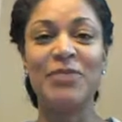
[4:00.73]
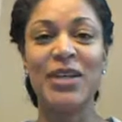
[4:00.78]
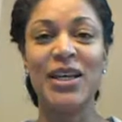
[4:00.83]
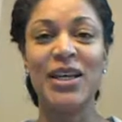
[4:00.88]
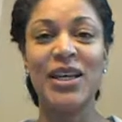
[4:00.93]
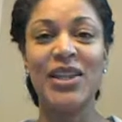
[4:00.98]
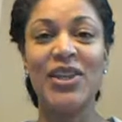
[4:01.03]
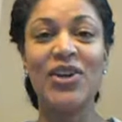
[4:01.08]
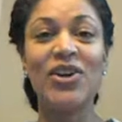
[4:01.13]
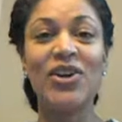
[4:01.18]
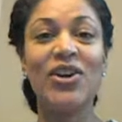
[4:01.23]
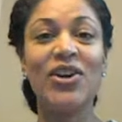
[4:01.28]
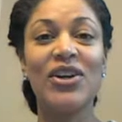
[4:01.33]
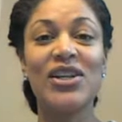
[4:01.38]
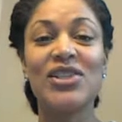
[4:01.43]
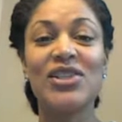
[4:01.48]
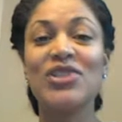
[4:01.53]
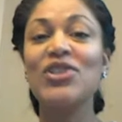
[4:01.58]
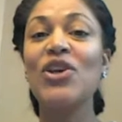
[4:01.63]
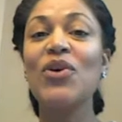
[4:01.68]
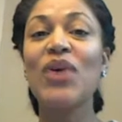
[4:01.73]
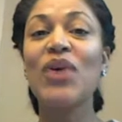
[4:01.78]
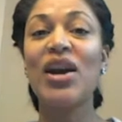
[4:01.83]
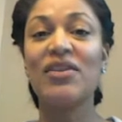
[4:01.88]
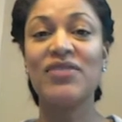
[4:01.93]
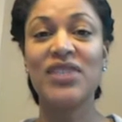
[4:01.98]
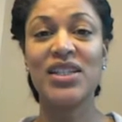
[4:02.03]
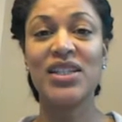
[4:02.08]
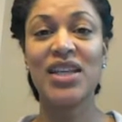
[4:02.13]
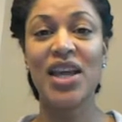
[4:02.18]
There is no
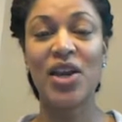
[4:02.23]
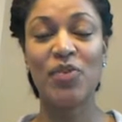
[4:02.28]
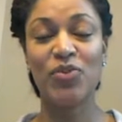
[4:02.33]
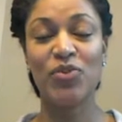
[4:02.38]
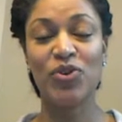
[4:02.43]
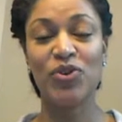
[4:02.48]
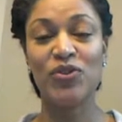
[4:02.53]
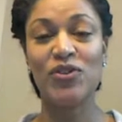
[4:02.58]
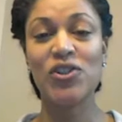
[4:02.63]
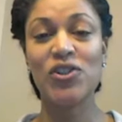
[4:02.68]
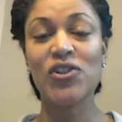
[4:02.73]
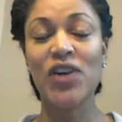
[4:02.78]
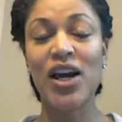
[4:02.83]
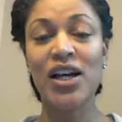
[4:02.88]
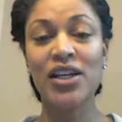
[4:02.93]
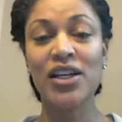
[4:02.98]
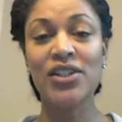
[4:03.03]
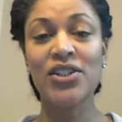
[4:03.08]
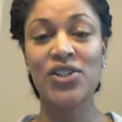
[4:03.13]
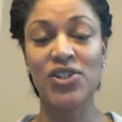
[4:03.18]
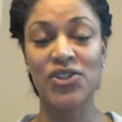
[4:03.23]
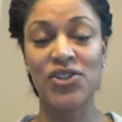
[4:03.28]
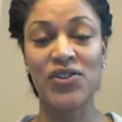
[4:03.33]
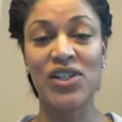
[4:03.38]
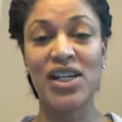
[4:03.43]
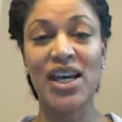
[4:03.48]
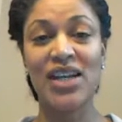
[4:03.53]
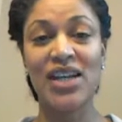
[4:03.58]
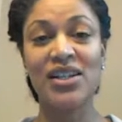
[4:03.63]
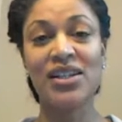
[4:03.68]
FDA-approved drug to treat
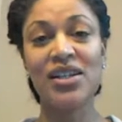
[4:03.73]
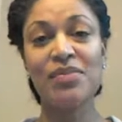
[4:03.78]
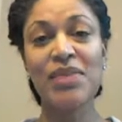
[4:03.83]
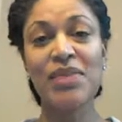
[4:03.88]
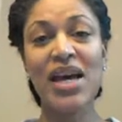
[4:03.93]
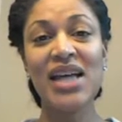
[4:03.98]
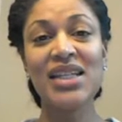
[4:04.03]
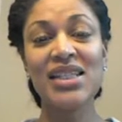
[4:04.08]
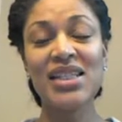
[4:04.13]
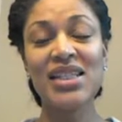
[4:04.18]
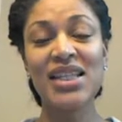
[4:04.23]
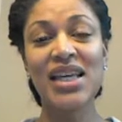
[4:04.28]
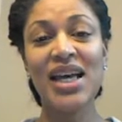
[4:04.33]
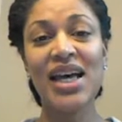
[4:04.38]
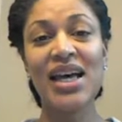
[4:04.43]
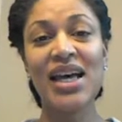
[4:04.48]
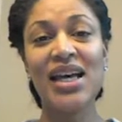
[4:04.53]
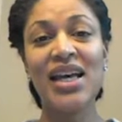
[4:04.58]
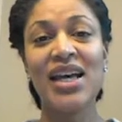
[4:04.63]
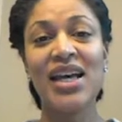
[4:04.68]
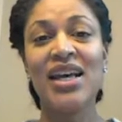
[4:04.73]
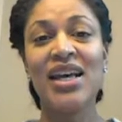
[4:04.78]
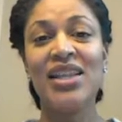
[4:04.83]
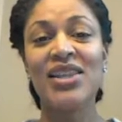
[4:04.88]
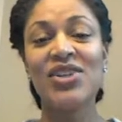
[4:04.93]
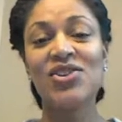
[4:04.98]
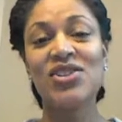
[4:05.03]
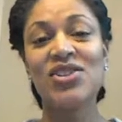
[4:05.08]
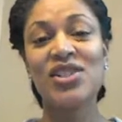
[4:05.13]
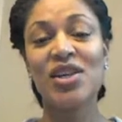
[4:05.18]
gynecomastia.
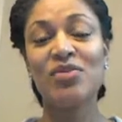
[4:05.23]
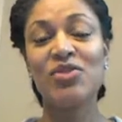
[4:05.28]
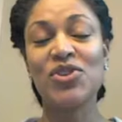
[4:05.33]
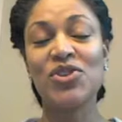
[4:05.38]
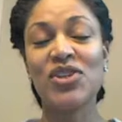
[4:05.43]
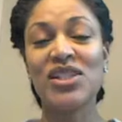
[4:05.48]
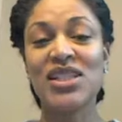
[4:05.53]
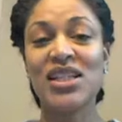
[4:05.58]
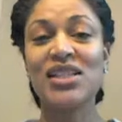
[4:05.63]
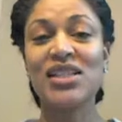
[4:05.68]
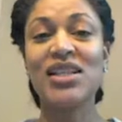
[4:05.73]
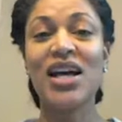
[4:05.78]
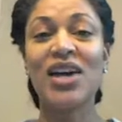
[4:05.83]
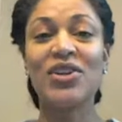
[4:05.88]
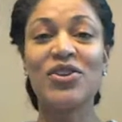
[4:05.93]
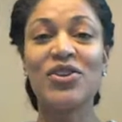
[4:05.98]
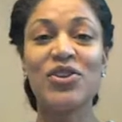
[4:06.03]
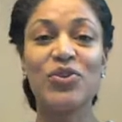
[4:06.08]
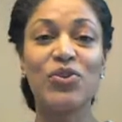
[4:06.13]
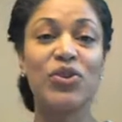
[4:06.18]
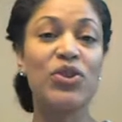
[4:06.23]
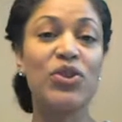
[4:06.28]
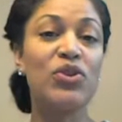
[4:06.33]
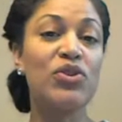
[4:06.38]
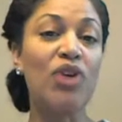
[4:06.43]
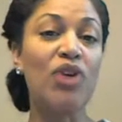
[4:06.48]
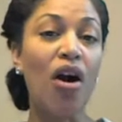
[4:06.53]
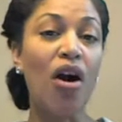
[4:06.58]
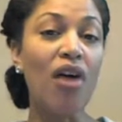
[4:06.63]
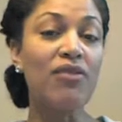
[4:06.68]
There are some drugs that doctors will use
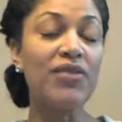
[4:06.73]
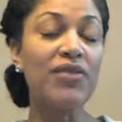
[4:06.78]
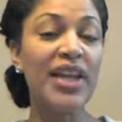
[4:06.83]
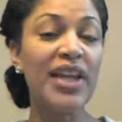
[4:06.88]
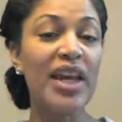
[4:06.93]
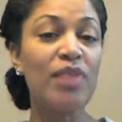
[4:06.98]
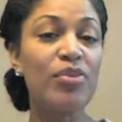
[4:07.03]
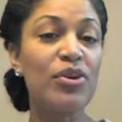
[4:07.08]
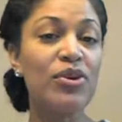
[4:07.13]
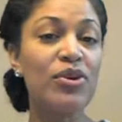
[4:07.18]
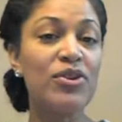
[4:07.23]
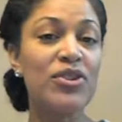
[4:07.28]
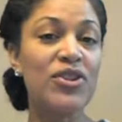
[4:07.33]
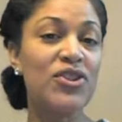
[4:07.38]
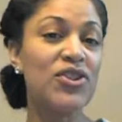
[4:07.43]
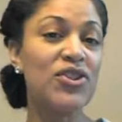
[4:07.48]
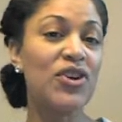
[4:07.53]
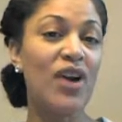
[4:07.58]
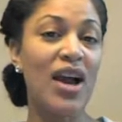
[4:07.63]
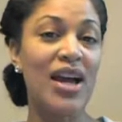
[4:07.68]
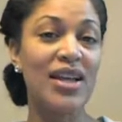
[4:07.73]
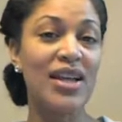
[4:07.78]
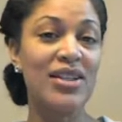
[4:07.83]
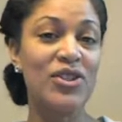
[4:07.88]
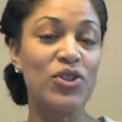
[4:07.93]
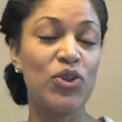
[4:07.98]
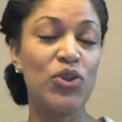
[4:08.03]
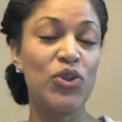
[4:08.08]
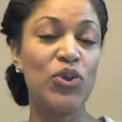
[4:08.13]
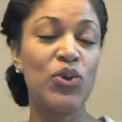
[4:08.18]
off-label to try
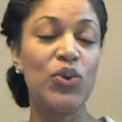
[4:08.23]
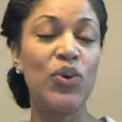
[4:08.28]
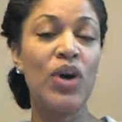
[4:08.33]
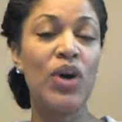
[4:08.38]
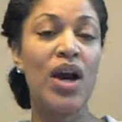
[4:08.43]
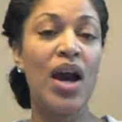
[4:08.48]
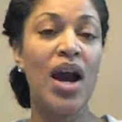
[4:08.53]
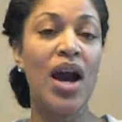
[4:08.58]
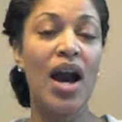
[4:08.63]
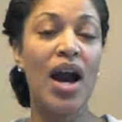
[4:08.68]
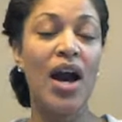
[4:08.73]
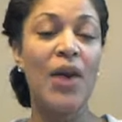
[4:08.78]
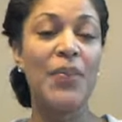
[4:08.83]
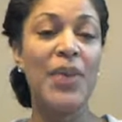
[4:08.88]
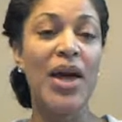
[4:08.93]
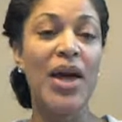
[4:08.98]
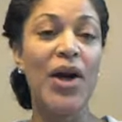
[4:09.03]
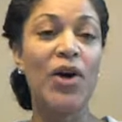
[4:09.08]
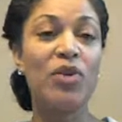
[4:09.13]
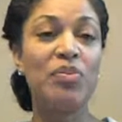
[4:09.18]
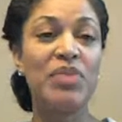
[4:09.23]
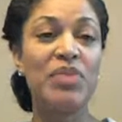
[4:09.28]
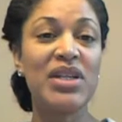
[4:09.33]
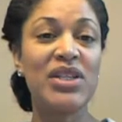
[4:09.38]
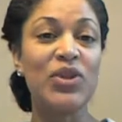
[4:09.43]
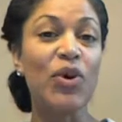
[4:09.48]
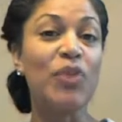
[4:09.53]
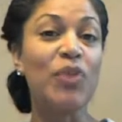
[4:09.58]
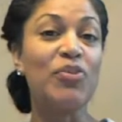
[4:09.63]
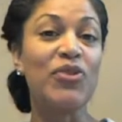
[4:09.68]
to help it
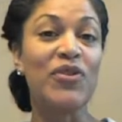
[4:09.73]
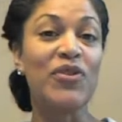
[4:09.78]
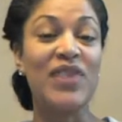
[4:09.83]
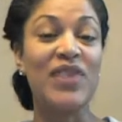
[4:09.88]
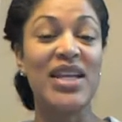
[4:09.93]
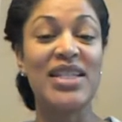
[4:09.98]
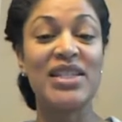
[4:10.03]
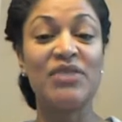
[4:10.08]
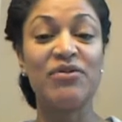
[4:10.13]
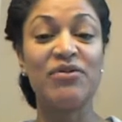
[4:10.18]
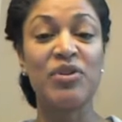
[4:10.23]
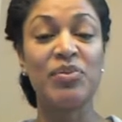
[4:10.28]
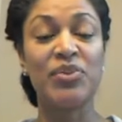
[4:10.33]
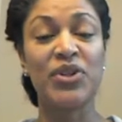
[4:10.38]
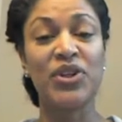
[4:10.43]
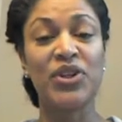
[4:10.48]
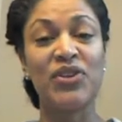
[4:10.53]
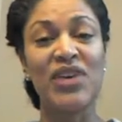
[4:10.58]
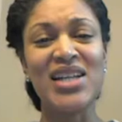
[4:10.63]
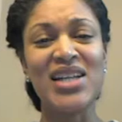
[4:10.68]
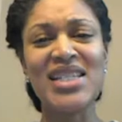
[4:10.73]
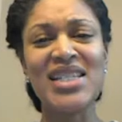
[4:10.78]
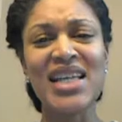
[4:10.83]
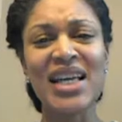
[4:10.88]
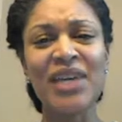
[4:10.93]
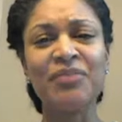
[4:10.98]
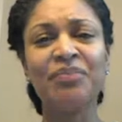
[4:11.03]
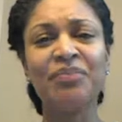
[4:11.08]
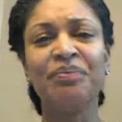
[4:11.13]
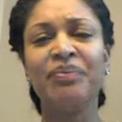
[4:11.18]
or prevent it from
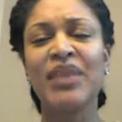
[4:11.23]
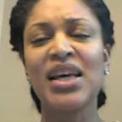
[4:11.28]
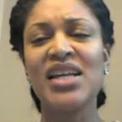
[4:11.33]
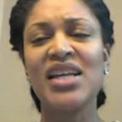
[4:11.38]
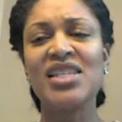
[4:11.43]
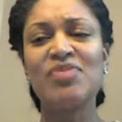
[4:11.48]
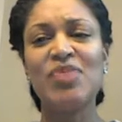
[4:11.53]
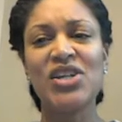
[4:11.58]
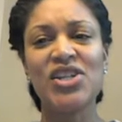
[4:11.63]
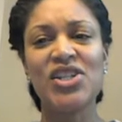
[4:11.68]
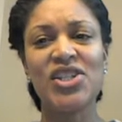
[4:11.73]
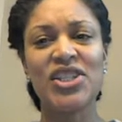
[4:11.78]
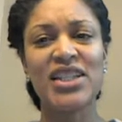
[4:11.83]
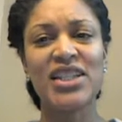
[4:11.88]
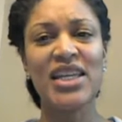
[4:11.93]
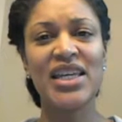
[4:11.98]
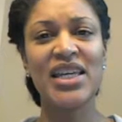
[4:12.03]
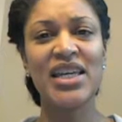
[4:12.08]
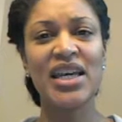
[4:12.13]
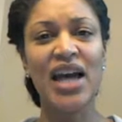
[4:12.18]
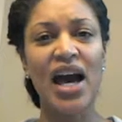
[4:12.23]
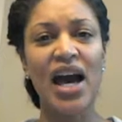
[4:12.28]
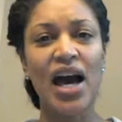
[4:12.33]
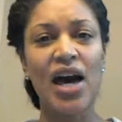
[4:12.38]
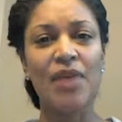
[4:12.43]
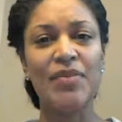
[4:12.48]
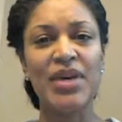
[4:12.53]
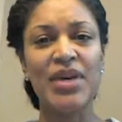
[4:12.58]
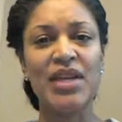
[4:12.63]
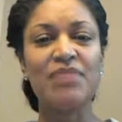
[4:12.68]
progressing, especially
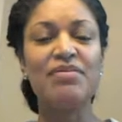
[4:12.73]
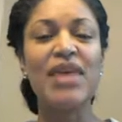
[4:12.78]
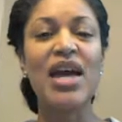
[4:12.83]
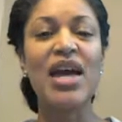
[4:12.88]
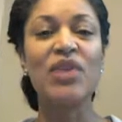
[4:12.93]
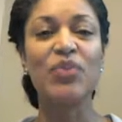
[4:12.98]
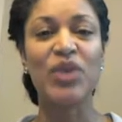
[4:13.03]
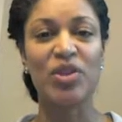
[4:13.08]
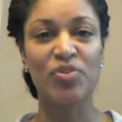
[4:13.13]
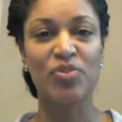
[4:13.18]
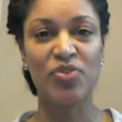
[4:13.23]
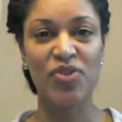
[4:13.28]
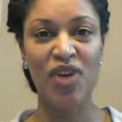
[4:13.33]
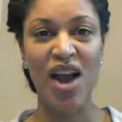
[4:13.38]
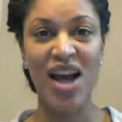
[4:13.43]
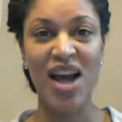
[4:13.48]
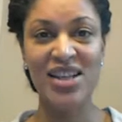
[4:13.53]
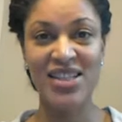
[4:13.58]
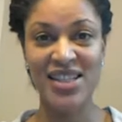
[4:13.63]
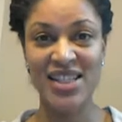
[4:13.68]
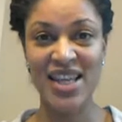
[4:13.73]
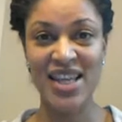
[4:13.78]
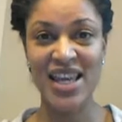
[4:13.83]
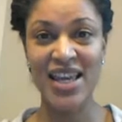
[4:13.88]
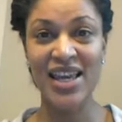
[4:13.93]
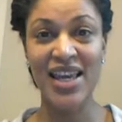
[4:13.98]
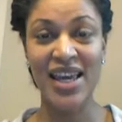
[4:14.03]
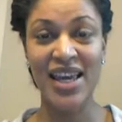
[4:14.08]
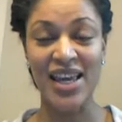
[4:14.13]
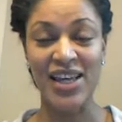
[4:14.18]
in men with
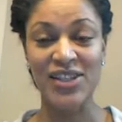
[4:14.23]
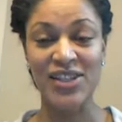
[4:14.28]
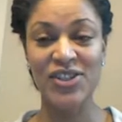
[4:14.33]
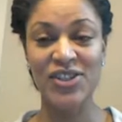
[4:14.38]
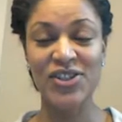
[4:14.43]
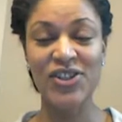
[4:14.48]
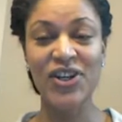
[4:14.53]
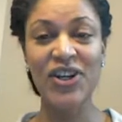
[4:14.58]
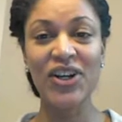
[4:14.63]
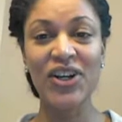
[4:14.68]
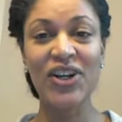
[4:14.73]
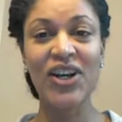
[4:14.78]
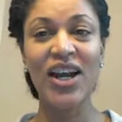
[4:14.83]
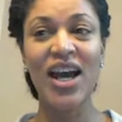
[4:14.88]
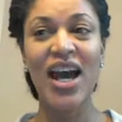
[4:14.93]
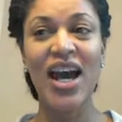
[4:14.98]
prostate cancer.